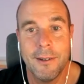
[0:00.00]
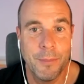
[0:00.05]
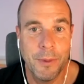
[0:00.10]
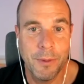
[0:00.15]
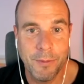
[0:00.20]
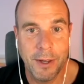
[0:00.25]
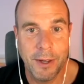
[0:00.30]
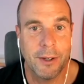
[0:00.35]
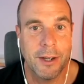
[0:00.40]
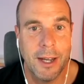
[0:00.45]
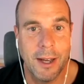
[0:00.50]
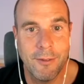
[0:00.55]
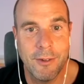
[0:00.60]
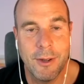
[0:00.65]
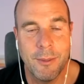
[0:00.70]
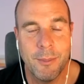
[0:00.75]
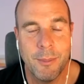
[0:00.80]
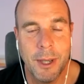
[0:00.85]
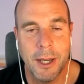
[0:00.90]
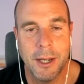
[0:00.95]
They could have
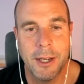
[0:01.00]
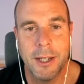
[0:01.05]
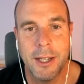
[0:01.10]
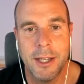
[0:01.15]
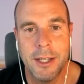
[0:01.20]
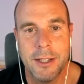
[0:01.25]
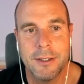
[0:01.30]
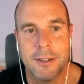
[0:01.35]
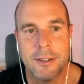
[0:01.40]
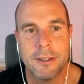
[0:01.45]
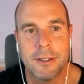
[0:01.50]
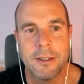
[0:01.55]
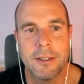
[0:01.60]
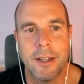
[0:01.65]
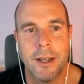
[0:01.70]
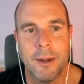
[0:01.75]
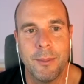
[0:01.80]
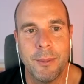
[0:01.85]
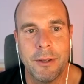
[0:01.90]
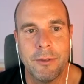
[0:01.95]
inbound leads
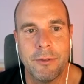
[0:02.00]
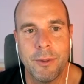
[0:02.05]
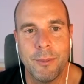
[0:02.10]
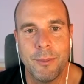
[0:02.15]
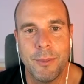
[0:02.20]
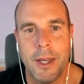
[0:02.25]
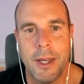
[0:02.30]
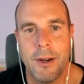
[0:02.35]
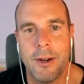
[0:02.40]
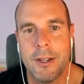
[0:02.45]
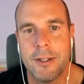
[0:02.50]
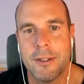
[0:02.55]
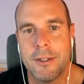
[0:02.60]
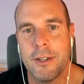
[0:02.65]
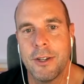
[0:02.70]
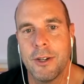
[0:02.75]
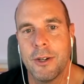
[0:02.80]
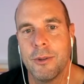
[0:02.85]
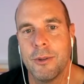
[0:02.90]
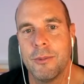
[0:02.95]
coming from their
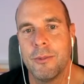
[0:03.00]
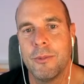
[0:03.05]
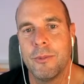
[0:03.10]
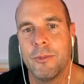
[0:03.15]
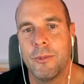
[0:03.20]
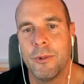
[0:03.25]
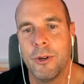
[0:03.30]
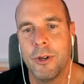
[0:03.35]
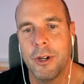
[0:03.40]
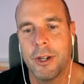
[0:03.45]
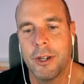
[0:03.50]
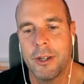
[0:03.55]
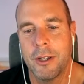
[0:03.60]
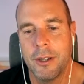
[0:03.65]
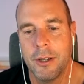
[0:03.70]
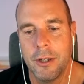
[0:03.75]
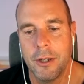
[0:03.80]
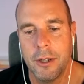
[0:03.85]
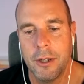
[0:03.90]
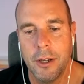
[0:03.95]
SEO work.
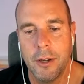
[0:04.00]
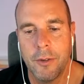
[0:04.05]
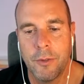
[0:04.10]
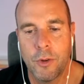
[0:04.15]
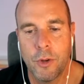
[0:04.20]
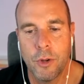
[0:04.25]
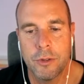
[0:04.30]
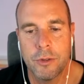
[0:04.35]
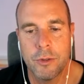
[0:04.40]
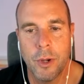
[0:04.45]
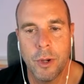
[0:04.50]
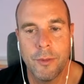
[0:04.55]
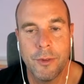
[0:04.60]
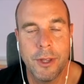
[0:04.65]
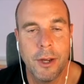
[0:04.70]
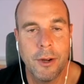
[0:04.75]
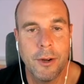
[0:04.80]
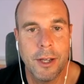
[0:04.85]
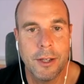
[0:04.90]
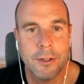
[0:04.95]
Of course, you're over
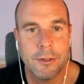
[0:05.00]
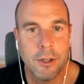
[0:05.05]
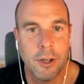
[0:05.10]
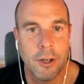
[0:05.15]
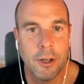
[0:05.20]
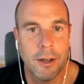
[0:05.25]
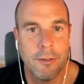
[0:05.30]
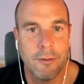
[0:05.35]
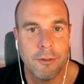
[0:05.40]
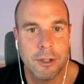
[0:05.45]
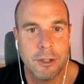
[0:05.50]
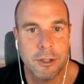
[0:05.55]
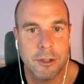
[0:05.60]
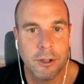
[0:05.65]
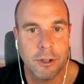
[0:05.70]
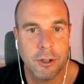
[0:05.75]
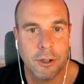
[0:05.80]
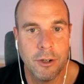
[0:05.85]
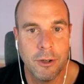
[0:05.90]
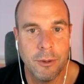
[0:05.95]
there at
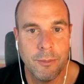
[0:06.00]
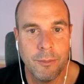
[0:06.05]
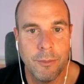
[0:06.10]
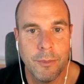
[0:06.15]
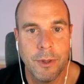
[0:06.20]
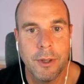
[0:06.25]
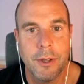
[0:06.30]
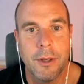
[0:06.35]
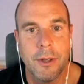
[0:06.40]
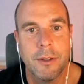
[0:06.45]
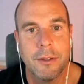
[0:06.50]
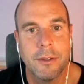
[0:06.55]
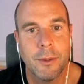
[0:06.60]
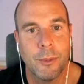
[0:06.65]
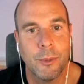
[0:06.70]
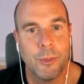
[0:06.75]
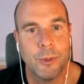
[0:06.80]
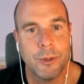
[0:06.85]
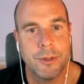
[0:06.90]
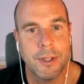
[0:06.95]
SEOleverage.com.
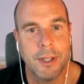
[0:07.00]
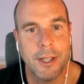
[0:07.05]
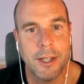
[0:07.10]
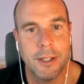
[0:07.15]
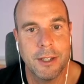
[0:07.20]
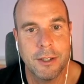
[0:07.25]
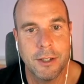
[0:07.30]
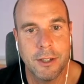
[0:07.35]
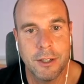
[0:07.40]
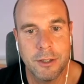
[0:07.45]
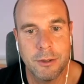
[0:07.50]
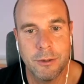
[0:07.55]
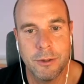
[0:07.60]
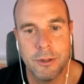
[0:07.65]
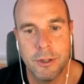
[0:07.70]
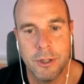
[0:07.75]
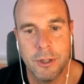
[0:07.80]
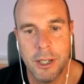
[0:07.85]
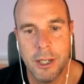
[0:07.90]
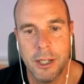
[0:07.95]
Someone wants to get in touch with
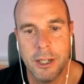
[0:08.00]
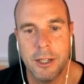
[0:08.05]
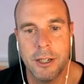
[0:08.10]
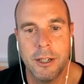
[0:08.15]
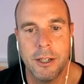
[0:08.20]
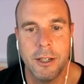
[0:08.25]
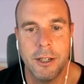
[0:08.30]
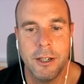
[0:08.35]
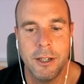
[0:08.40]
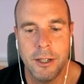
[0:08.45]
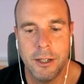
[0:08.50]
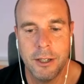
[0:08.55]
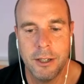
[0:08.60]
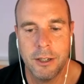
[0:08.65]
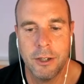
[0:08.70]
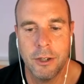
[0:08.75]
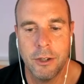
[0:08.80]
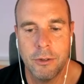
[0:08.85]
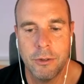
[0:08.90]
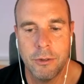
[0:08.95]
you, Gert,
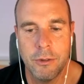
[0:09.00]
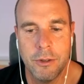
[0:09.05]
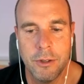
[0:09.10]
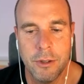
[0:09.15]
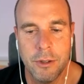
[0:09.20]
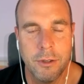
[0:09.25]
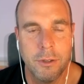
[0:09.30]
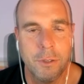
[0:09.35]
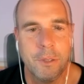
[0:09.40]
go through